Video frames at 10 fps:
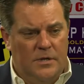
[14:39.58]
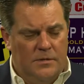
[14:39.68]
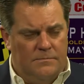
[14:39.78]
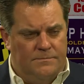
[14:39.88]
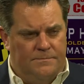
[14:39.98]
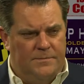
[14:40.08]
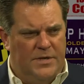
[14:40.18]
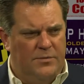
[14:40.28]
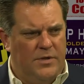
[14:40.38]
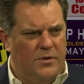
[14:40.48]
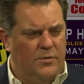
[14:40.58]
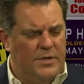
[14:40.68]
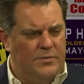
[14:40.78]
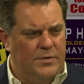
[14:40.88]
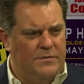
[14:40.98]
and you know, we,
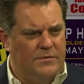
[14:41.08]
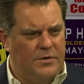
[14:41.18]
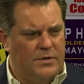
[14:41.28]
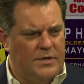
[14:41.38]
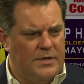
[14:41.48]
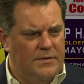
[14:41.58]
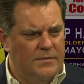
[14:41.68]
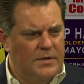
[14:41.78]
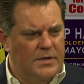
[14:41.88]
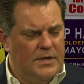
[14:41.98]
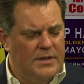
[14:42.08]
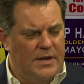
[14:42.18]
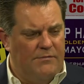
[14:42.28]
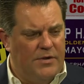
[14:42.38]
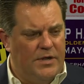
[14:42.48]
we took, and then
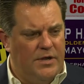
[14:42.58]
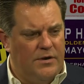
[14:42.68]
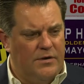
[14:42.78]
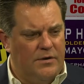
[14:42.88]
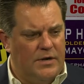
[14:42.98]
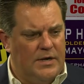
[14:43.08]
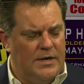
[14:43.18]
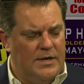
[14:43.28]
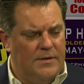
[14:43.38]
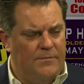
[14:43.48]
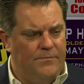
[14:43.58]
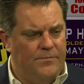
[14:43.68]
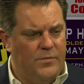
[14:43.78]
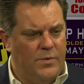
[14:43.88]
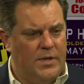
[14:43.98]
every year um,
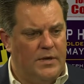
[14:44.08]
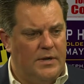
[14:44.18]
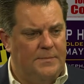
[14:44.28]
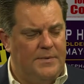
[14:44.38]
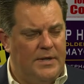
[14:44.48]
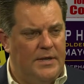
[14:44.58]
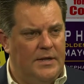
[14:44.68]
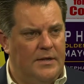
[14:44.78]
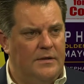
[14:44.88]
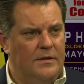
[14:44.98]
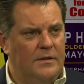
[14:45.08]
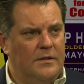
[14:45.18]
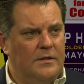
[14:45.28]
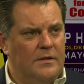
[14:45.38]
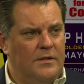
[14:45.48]
we get an update on,
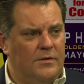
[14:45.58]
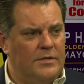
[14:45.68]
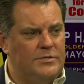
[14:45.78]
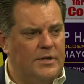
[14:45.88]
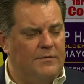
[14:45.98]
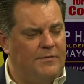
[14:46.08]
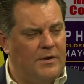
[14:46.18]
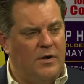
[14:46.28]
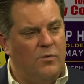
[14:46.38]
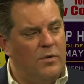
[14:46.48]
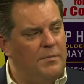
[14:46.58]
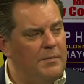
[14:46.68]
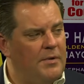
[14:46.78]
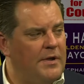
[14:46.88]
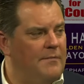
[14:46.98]
you know, they try to figure out where
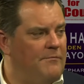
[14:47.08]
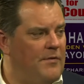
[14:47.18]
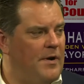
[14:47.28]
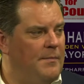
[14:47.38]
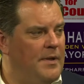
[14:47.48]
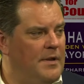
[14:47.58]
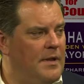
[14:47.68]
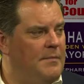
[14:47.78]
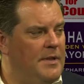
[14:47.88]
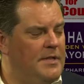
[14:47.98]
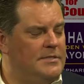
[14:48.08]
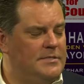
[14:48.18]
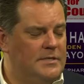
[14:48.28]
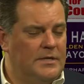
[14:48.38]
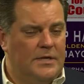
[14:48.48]
people come from, and oh, I mean, right.
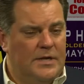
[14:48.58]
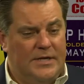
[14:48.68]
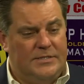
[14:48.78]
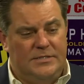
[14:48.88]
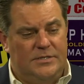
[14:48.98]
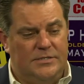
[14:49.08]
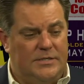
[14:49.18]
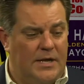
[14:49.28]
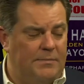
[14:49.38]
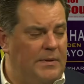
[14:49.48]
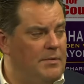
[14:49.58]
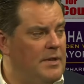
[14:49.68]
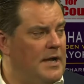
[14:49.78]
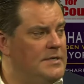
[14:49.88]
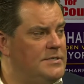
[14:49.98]
it's it's just not people in
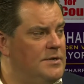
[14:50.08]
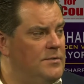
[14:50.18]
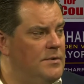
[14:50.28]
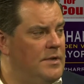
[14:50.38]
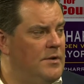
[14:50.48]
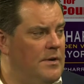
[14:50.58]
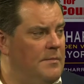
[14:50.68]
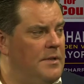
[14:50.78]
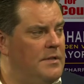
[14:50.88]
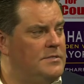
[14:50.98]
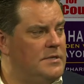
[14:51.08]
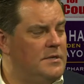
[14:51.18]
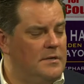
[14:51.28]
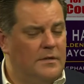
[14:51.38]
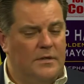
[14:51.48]
Osseo. You uh-huh. know, I mean, it's a
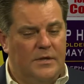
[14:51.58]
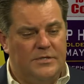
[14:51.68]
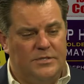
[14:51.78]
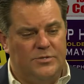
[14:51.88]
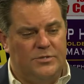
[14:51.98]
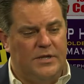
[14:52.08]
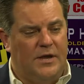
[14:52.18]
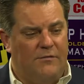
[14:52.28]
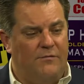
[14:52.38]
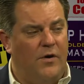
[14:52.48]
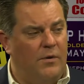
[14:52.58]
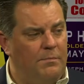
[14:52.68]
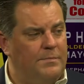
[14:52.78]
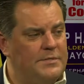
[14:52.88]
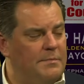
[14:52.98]
it's interesting how far
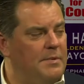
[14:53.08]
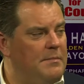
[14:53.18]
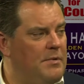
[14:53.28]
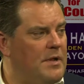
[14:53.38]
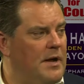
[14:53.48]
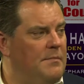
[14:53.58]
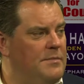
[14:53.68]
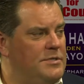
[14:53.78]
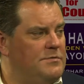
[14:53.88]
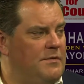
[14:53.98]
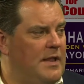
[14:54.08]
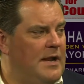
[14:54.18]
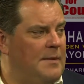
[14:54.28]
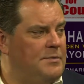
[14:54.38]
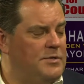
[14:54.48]
some people come oh, just right. for that
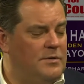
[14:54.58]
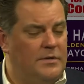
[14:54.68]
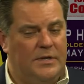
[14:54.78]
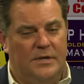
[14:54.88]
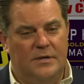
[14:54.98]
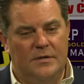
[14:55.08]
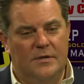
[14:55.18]
opportunity to,